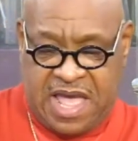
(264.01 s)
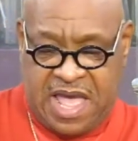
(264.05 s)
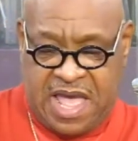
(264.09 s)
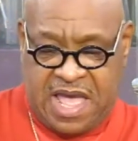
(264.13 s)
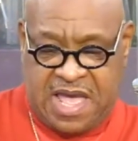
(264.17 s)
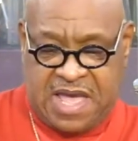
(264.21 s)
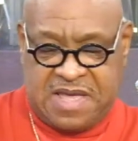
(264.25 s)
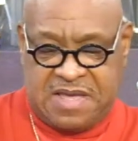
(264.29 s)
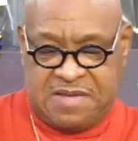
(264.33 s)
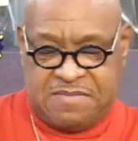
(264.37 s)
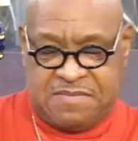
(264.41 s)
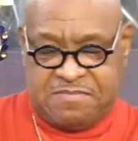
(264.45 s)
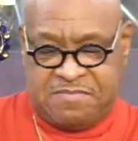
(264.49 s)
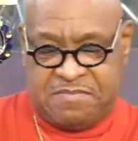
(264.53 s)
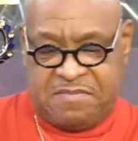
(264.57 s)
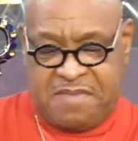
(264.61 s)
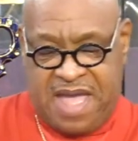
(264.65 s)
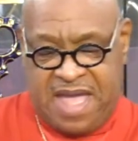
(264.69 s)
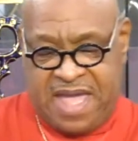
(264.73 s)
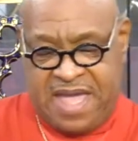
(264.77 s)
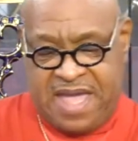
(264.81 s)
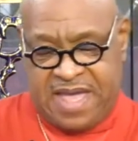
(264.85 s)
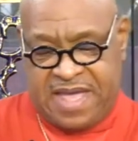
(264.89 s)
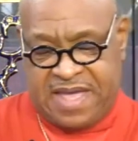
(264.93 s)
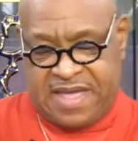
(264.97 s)

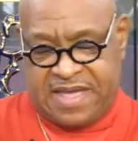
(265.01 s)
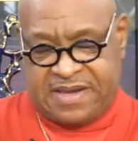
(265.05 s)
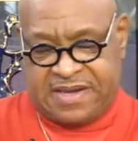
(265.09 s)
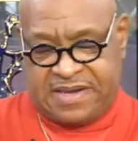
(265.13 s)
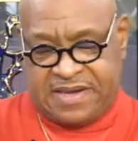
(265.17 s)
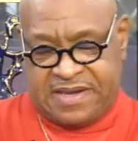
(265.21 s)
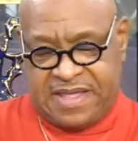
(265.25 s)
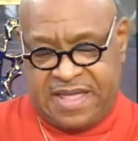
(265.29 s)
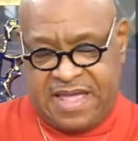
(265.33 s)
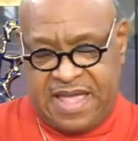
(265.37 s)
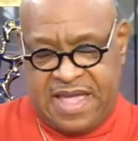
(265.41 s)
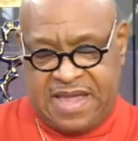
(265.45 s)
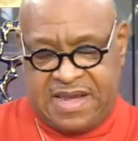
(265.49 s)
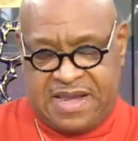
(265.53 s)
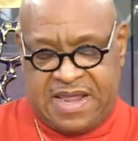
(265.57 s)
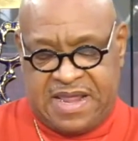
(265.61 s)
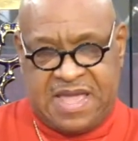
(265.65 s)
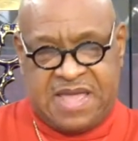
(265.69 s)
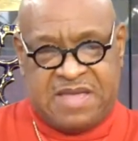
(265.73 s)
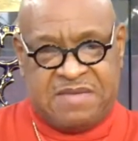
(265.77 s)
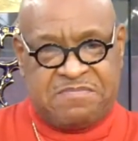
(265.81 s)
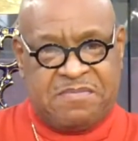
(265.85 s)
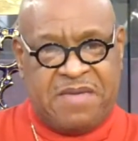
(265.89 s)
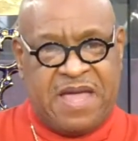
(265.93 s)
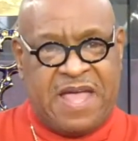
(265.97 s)
Amen and
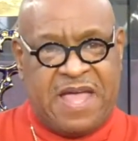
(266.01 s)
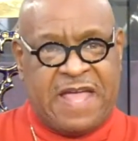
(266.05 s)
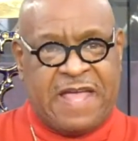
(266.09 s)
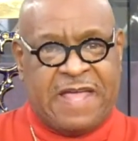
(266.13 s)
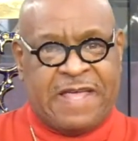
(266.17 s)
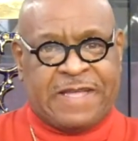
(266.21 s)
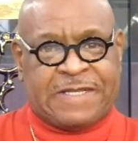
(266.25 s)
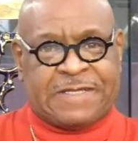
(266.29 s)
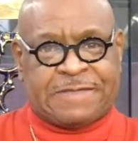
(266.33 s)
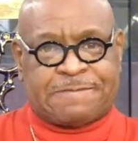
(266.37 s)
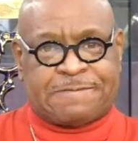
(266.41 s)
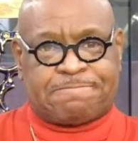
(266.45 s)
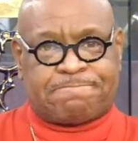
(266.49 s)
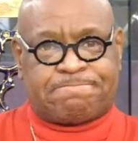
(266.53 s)
amen.